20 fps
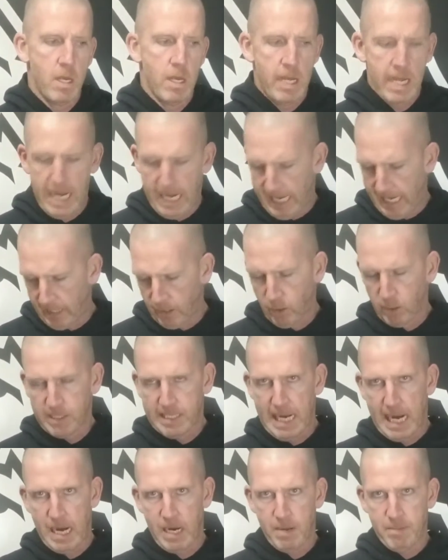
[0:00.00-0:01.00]
and I looked
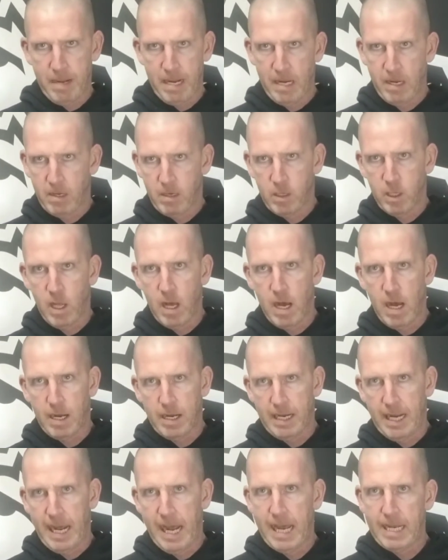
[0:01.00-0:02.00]
down at my clock, and
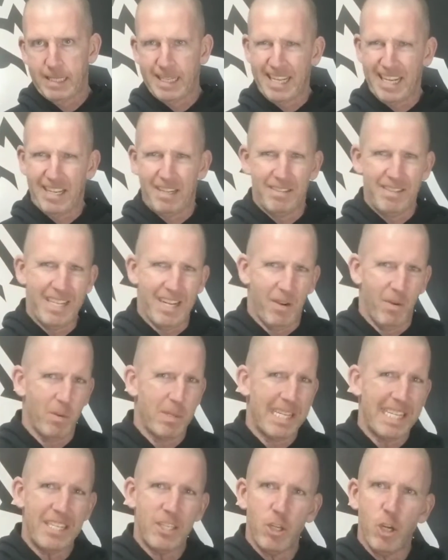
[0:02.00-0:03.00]
I had like, it was
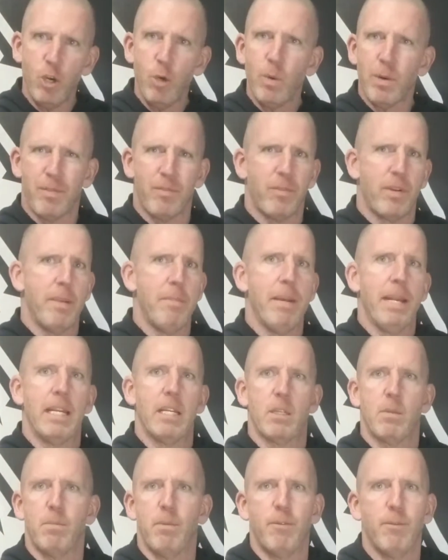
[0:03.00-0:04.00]
like 2 or 3
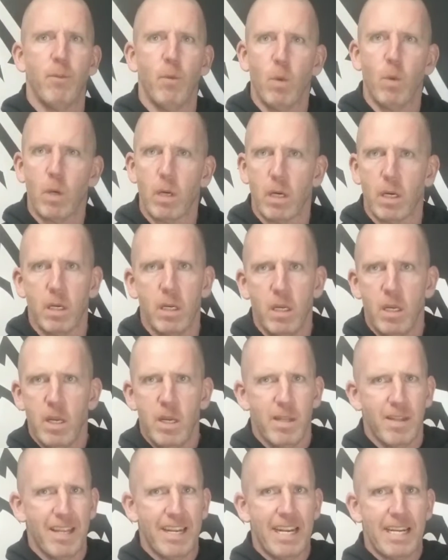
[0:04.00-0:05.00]
minutes before
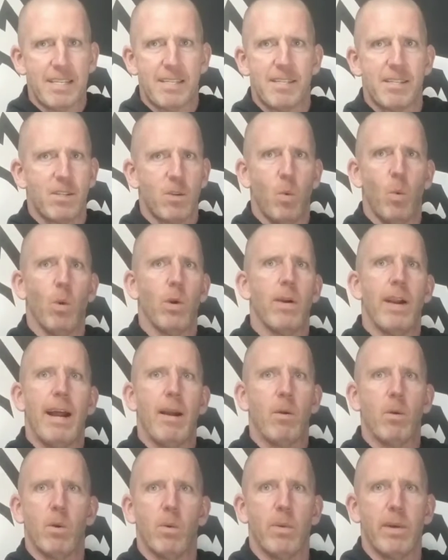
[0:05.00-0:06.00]
the next quarter
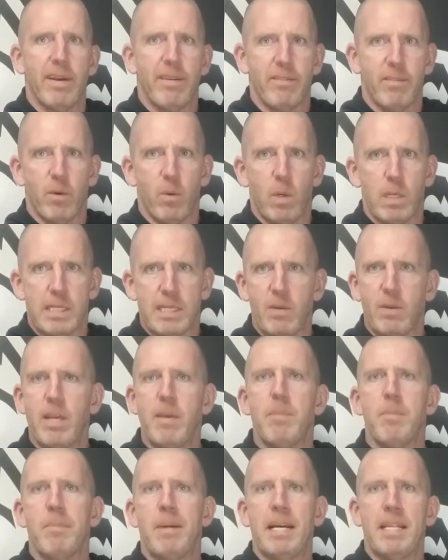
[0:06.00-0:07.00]
hour or whatever it was. Now, keep
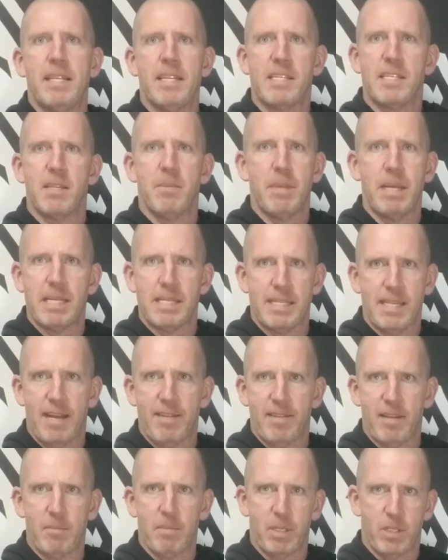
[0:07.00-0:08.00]
in mind, this to me is
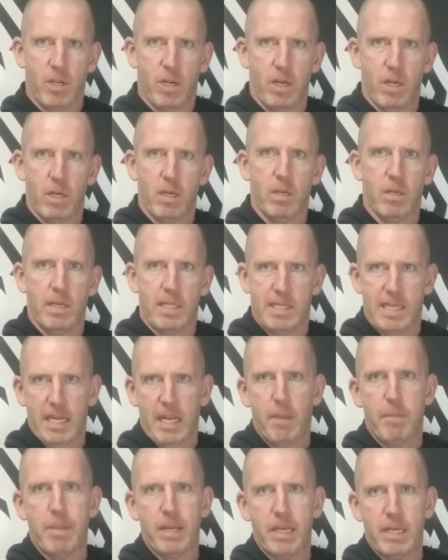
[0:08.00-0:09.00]
nothing, but to her, it's like a
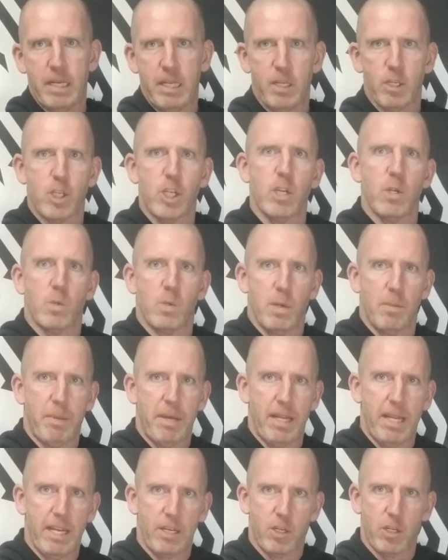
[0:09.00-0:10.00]
big deal. She doesn't want to pay
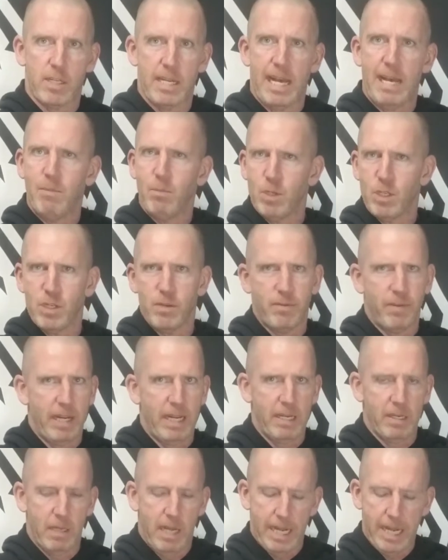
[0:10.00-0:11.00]
the extra time, which is fine.
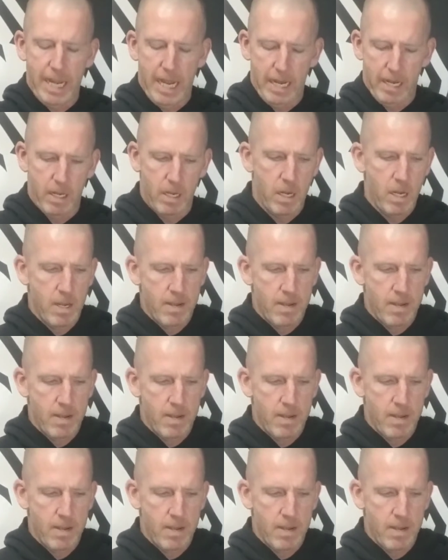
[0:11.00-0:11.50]
I get it.